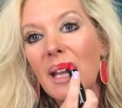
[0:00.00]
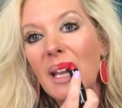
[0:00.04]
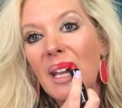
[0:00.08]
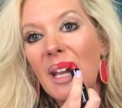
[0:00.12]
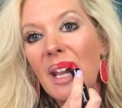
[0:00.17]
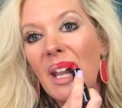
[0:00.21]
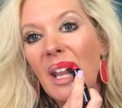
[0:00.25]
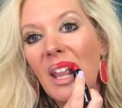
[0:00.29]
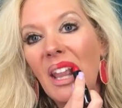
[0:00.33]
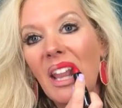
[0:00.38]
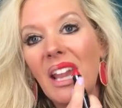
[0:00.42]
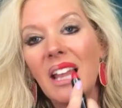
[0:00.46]

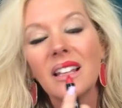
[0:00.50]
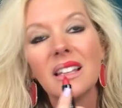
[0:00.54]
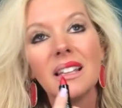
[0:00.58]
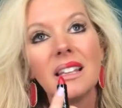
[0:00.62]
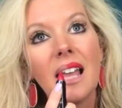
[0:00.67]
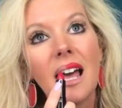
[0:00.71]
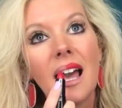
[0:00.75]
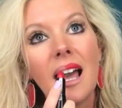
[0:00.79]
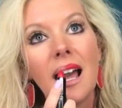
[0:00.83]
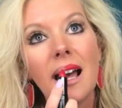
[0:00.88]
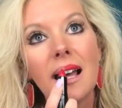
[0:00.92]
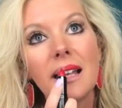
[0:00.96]
it's the
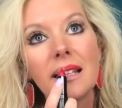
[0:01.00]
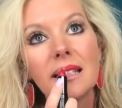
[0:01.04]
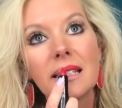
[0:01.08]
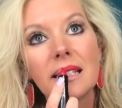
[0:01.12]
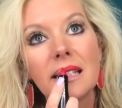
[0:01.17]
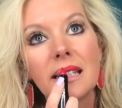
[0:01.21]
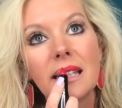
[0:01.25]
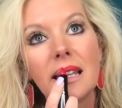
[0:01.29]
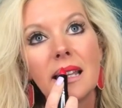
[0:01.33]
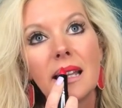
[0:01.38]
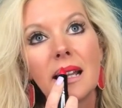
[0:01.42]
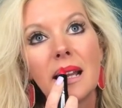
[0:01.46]
last
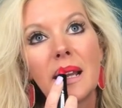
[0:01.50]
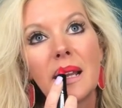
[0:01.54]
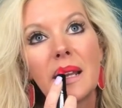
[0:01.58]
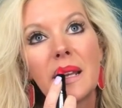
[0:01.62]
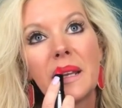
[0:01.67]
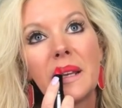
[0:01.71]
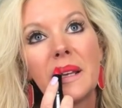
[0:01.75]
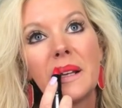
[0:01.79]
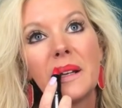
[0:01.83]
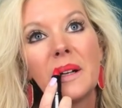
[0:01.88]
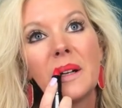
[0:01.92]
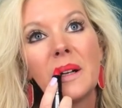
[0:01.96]
thing I
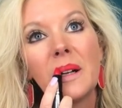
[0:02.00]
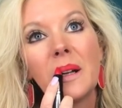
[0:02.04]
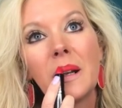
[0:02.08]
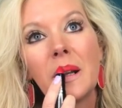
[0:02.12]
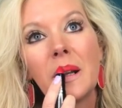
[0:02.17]
do.